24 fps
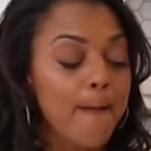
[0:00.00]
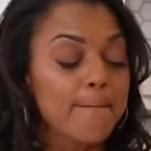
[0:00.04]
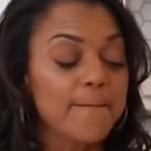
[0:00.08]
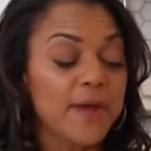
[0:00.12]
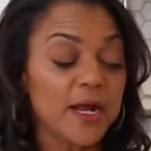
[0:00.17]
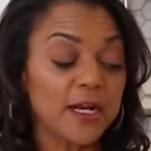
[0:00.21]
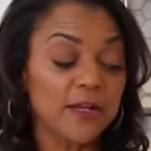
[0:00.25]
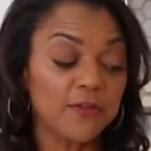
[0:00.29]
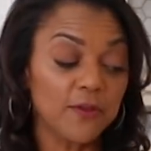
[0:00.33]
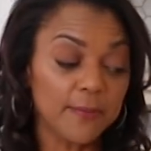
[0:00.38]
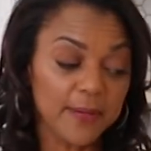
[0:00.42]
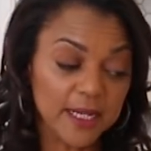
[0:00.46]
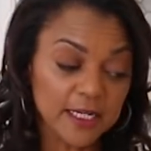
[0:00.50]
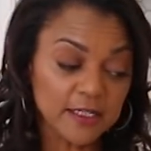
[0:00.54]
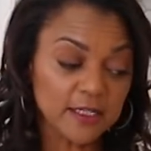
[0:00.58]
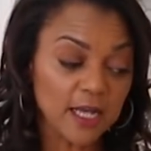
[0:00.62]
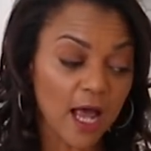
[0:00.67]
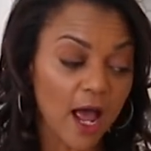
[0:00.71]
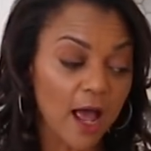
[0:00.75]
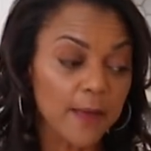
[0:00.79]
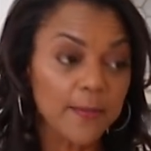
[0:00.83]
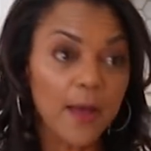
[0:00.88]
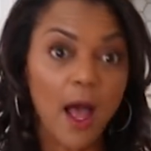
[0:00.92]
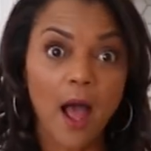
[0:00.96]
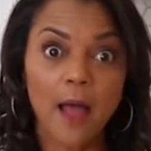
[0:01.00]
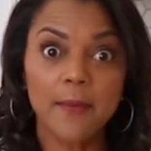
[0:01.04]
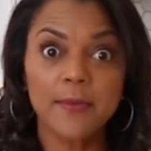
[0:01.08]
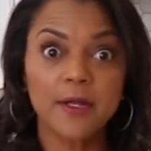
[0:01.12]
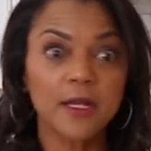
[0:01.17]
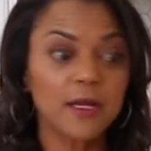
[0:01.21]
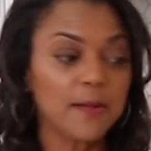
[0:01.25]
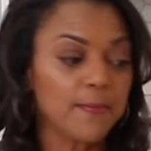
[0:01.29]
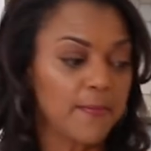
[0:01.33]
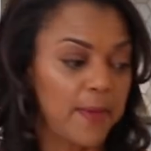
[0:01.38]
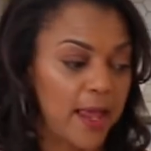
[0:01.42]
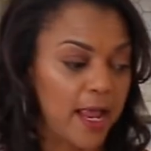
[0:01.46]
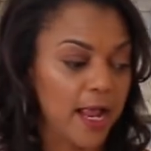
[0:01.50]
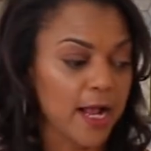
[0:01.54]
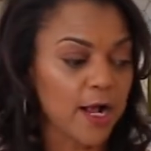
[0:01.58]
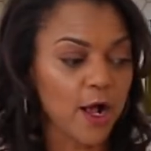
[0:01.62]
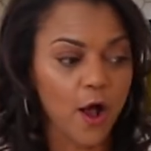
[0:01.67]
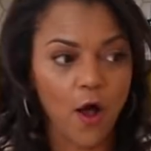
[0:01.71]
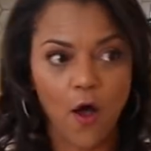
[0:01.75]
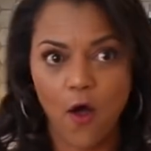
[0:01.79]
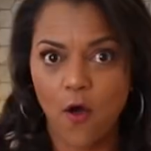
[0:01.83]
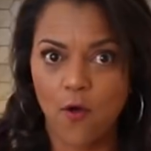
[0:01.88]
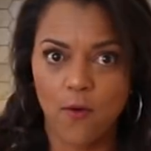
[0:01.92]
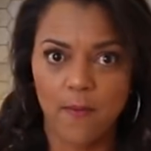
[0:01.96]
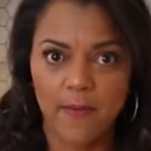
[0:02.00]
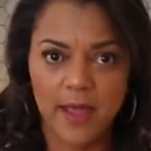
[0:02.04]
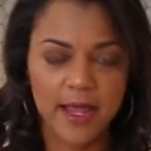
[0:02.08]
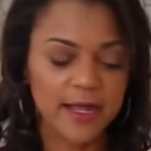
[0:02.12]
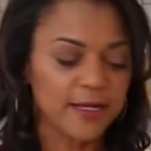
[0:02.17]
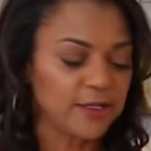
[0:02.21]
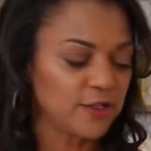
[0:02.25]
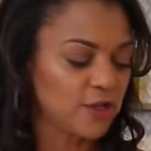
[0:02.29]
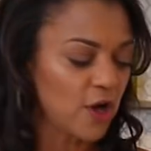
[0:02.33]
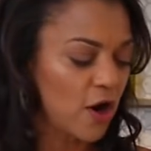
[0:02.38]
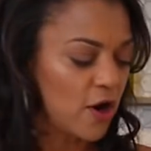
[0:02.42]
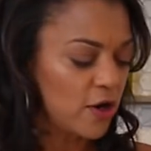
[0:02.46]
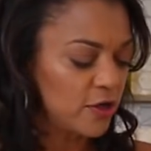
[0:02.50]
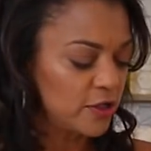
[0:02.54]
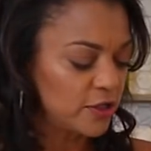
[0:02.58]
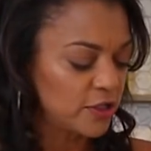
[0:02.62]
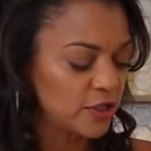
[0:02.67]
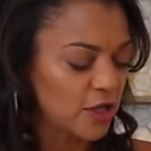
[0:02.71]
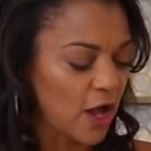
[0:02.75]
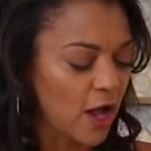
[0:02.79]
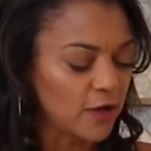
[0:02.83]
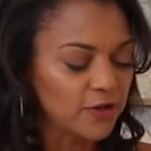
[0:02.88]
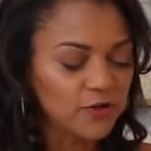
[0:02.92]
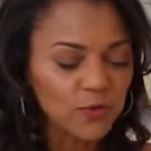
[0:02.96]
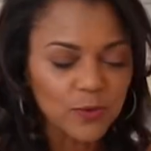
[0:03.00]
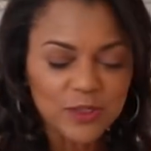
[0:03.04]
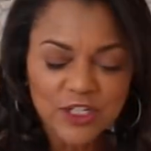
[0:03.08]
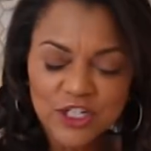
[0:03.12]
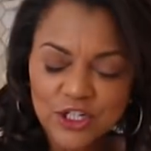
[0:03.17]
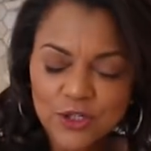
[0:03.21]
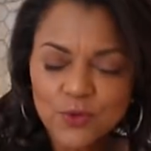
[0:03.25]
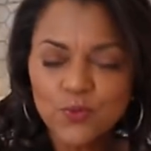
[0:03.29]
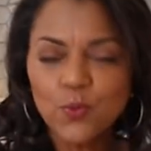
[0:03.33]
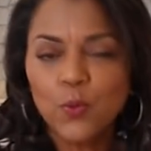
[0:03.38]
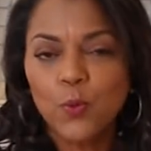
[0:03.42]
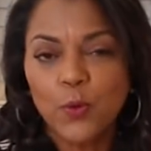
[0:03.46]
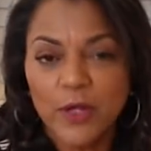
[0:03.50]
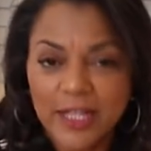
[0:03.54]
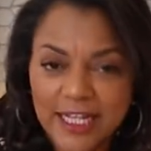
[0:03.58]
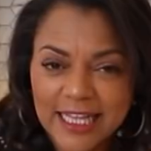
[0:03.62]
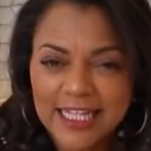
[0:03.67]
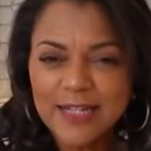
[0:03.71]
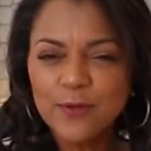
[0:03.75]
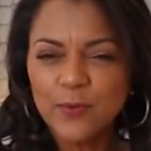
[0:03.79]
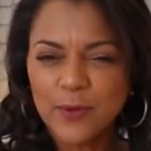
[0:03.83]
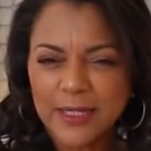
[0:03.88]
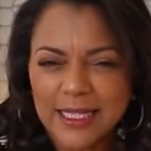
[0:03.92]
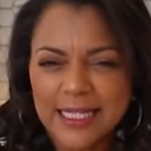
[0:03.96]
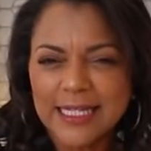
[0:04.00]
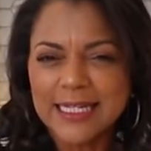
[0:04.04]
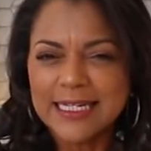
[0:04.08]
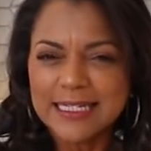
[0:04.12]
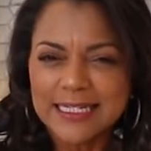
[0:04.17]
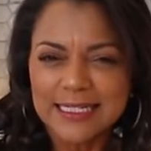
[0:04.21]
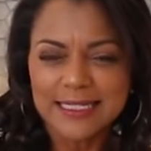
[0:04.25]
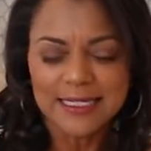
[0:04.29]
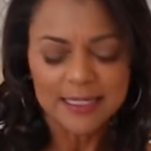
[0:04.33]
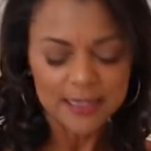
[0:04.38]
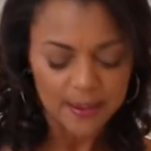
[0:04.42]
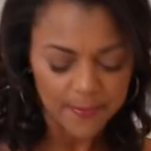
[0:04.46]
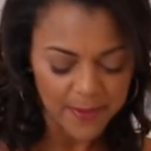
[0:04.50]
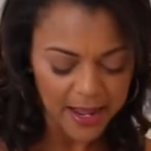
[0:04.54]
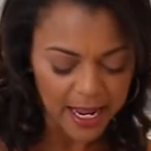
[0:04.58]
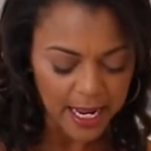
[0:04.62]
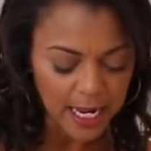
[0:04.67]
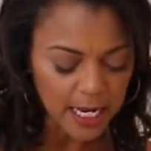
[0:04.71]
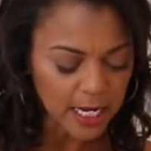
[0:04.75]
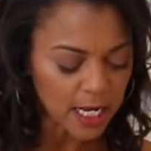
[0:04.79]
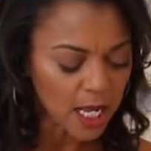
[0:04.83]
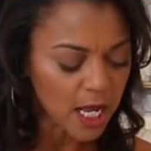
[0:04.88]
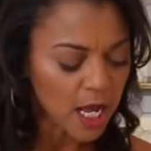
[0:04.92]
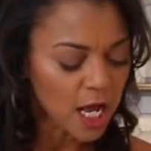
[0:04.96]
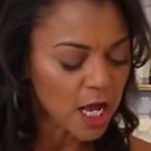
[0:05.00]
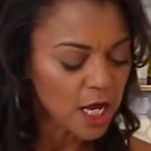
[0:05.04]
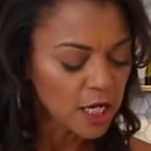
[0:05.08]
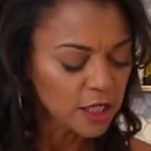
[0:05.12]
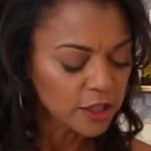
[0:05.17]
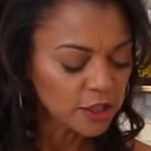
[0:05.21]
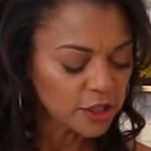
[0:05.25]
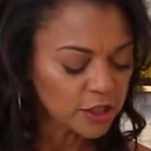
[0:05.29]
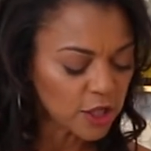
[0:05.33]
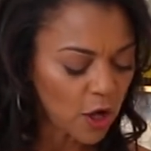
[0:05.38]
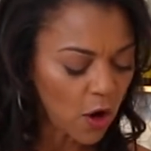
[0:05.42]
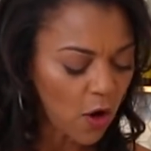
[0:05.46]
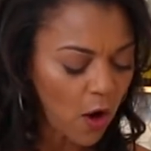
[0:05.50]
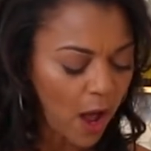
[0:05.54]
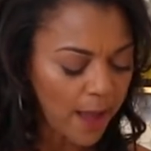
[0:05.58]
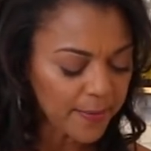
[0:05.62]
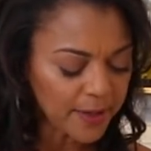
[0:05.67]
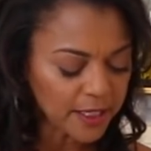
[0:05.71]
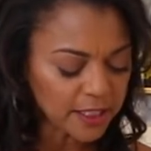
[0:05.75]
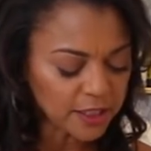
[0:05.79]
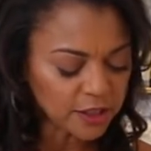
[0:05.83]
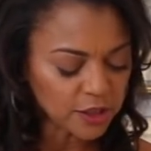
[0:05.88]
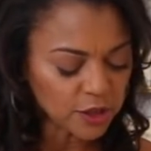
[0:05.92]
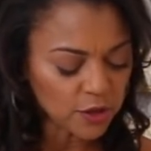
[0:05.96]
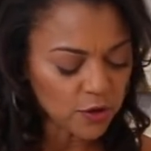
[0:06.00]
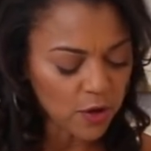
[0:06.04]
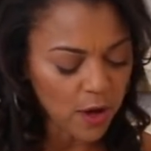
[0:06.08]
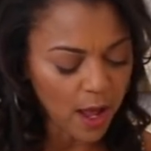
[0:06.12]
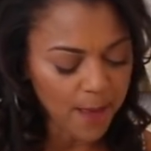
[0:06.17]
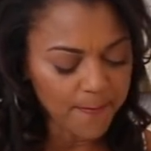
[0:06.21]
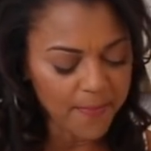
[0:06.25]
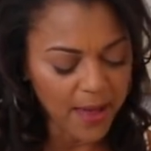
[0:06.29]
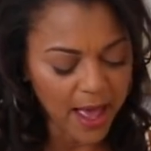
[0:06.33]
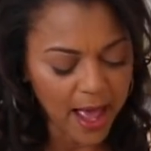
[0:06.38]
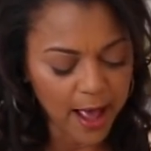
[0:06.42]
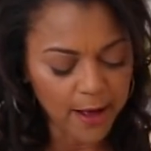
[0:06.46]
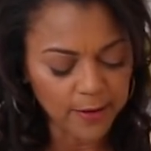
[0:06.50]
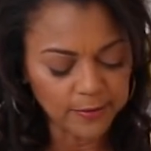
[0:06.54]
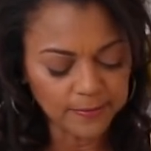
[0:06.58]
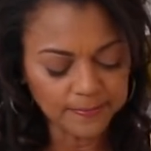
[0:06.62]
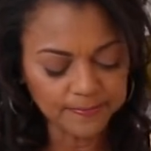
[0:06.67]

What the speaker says: But in the meantime, I'm gonna make homemade tartar sauce, which is really, really easy to make. So I'm gonna do about